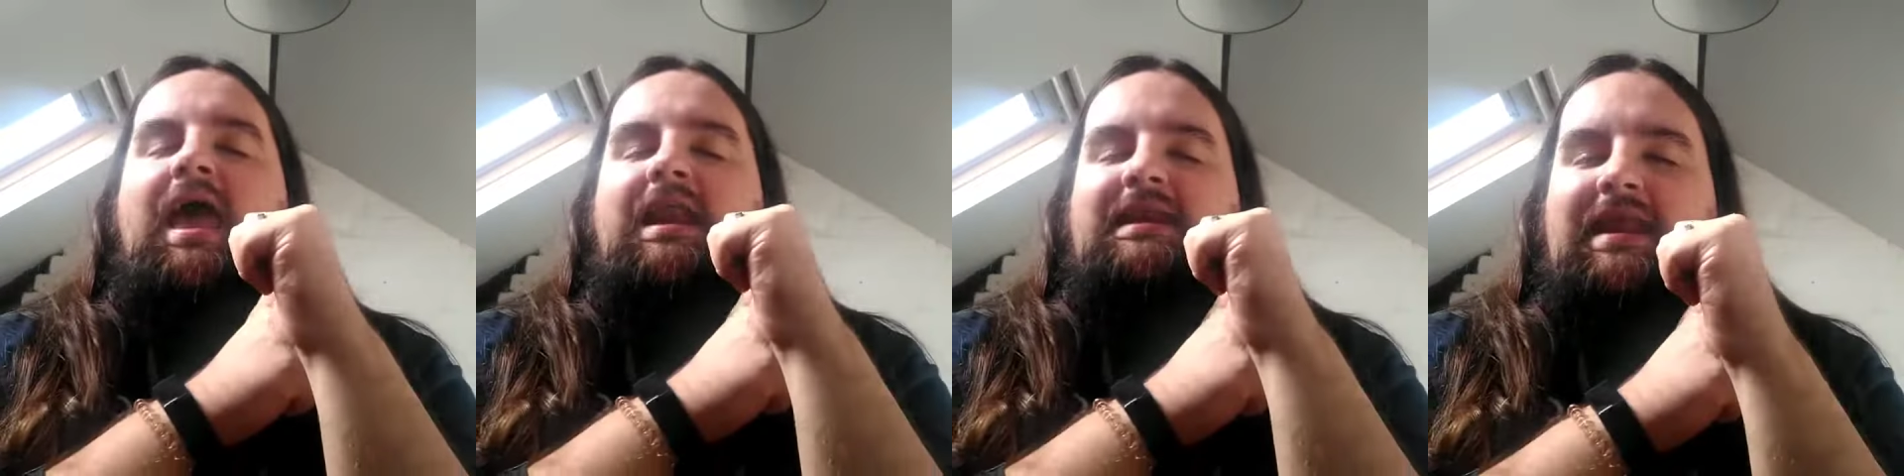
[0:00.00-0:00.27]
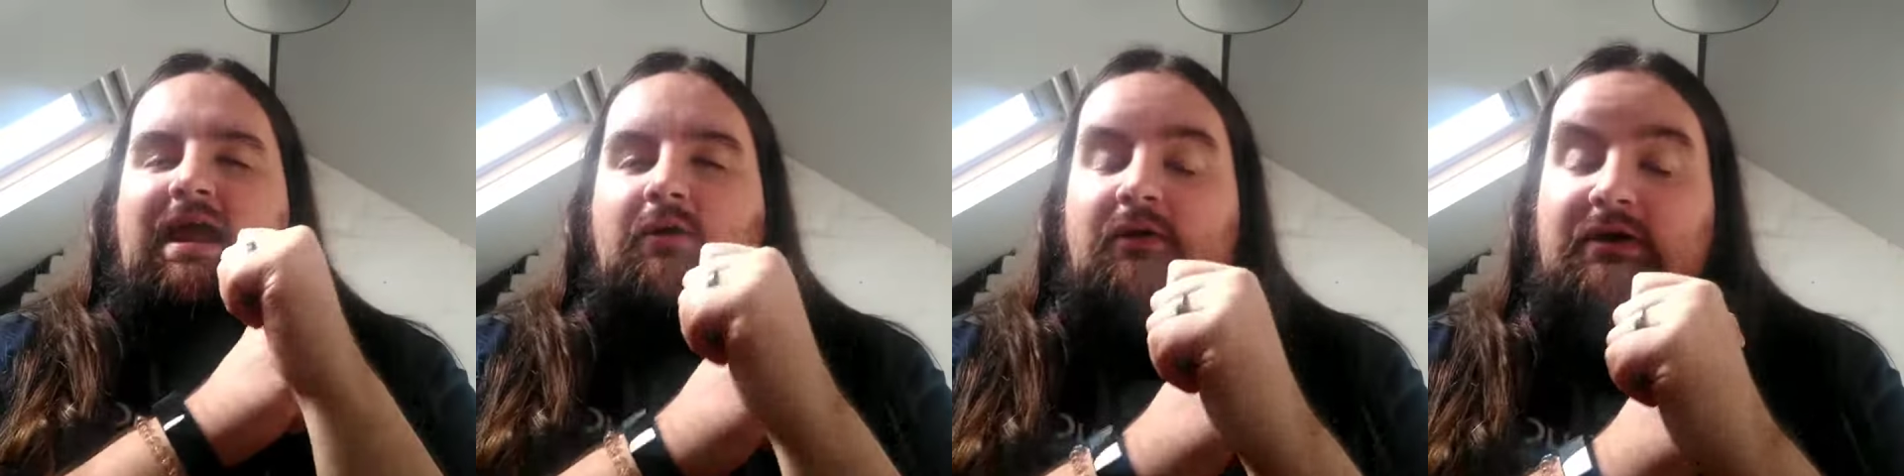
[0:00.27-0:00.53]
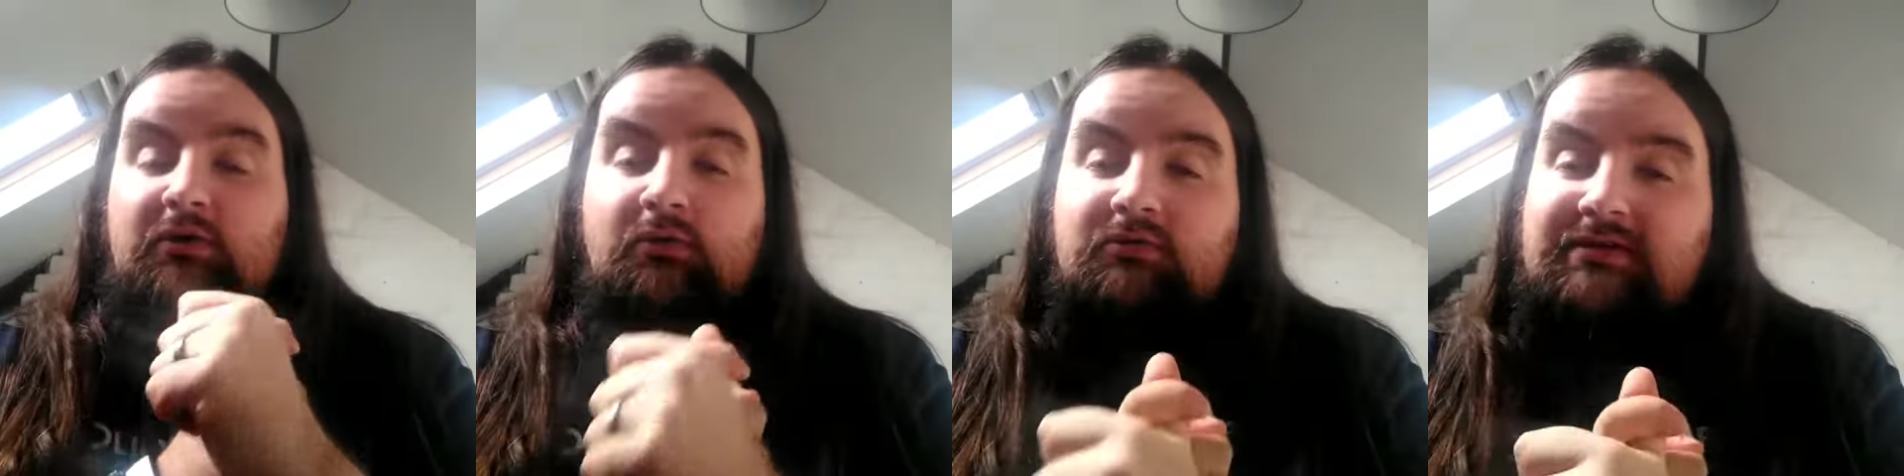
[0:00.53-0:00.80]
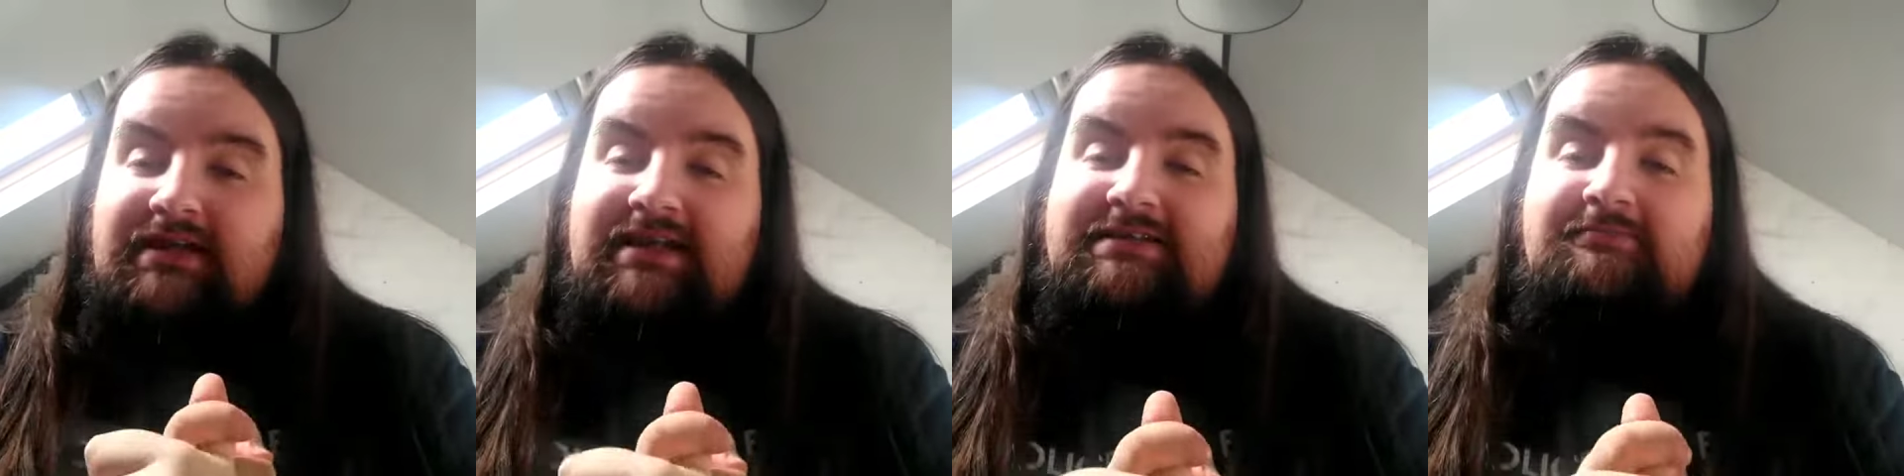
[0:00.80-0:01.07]
Now, you
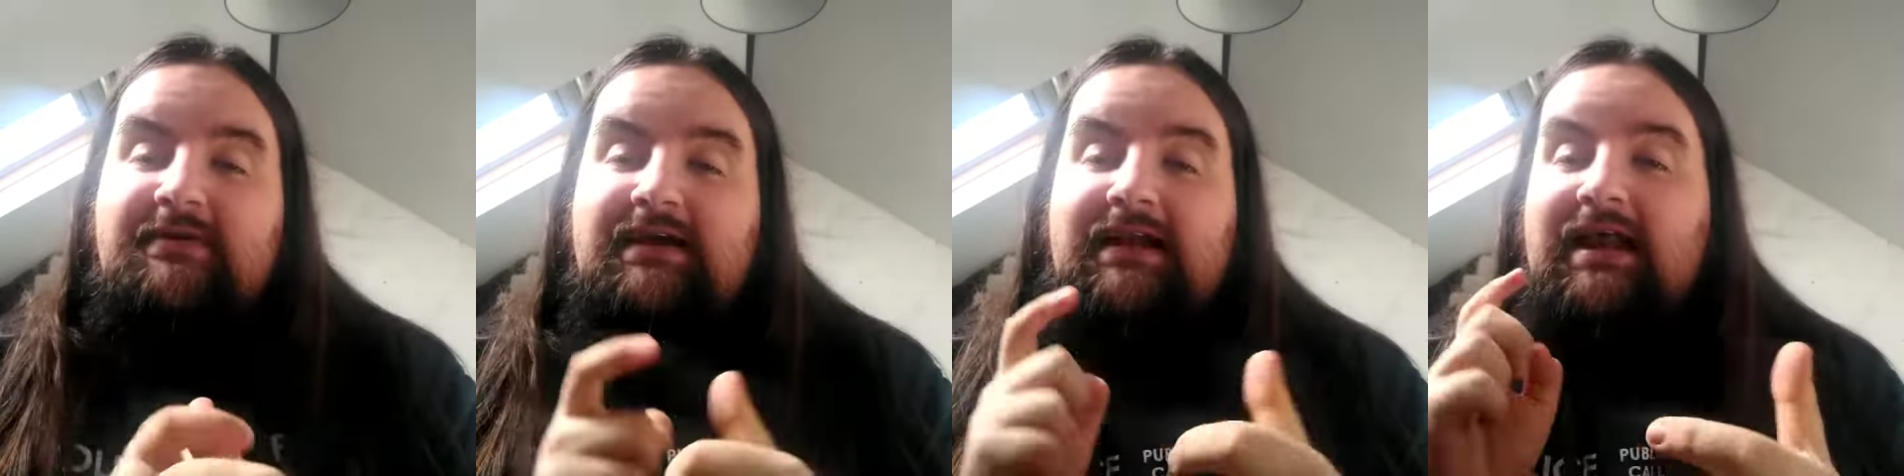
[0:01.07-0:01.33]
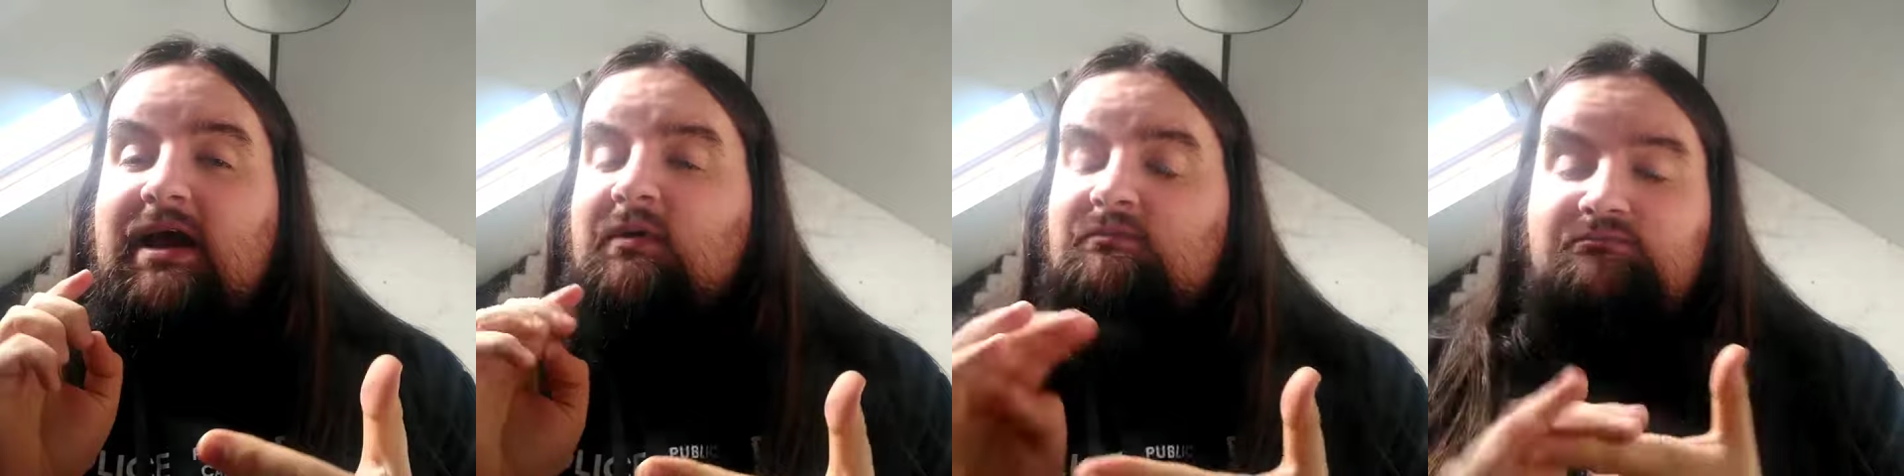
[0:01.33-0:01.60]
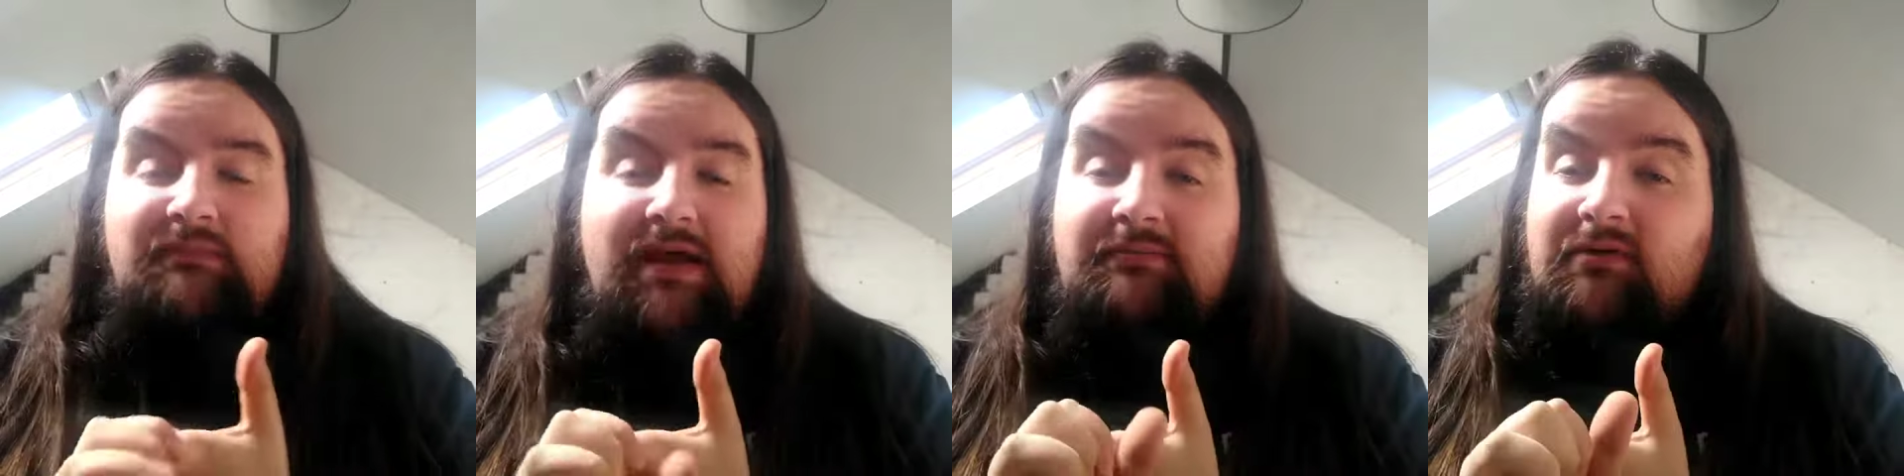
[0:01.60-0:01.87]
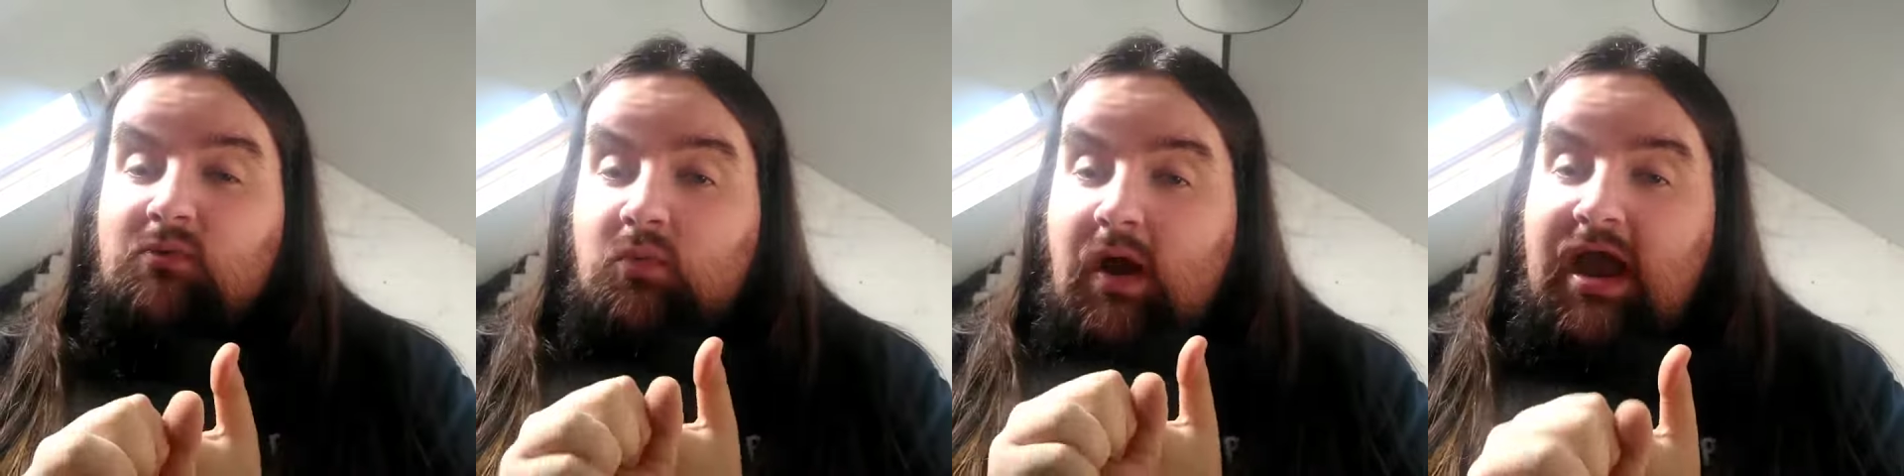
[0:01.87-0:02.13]
also need to be clear,
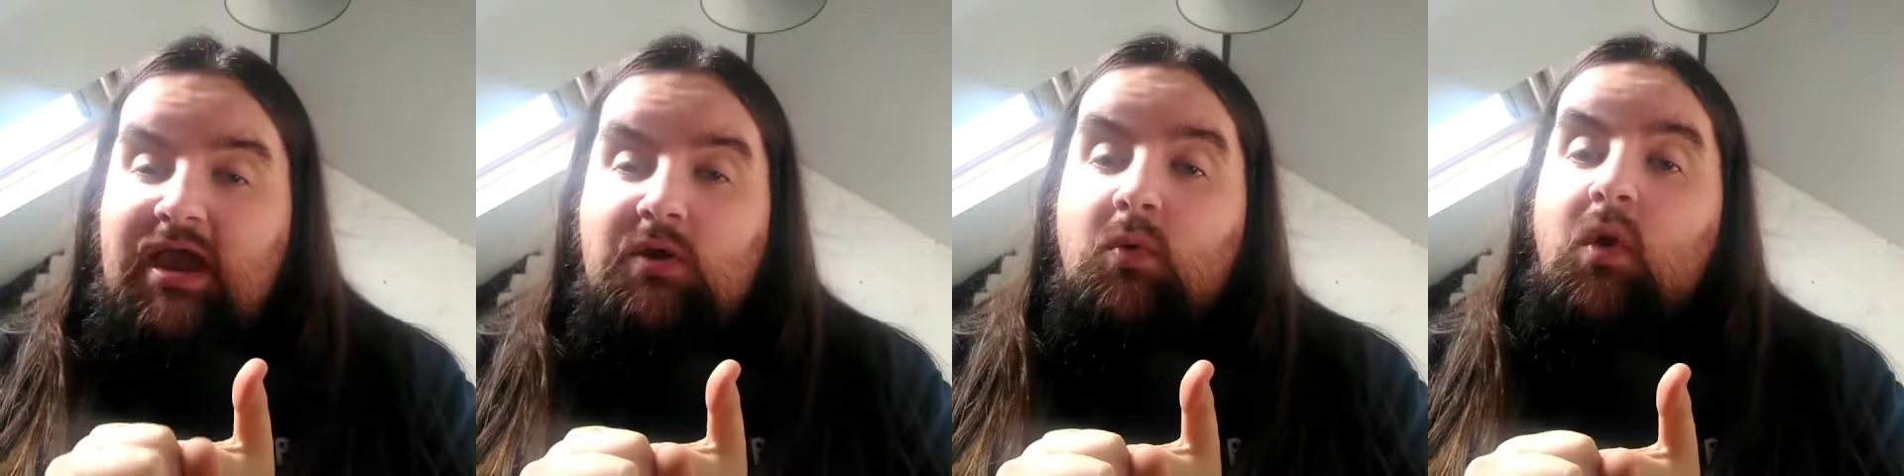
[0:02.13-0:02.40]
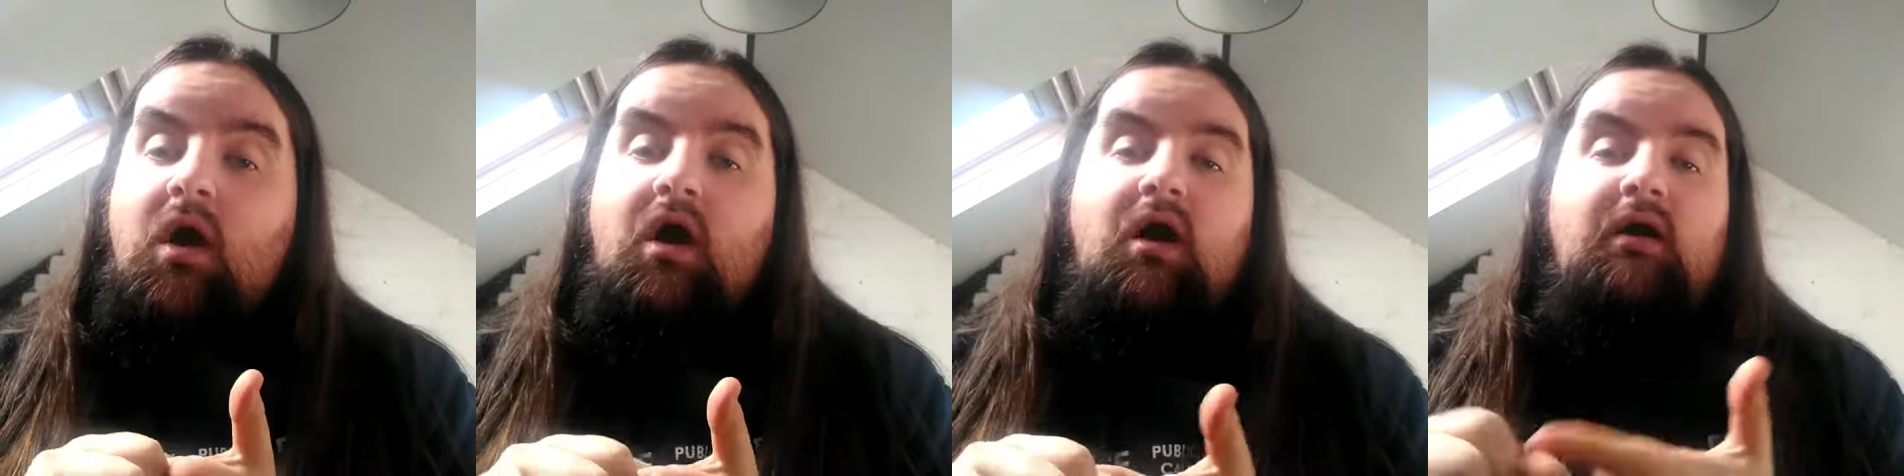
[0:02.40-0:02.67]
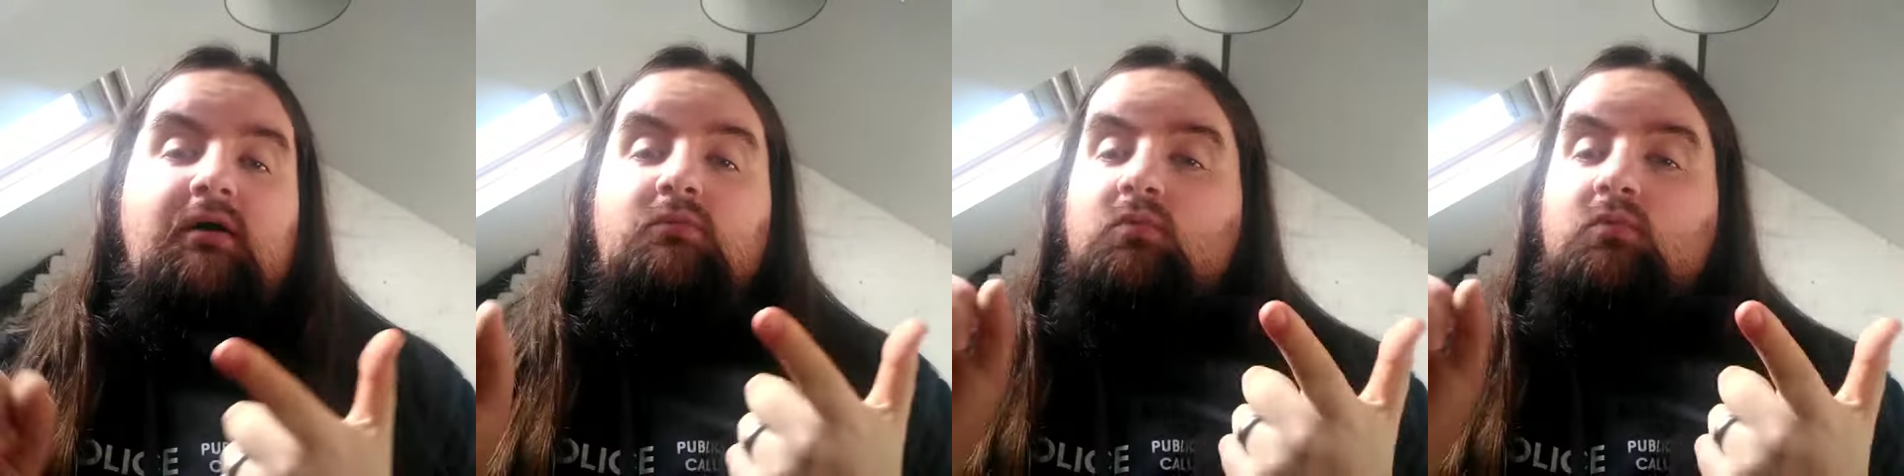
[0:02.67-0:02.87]
maybe where you are.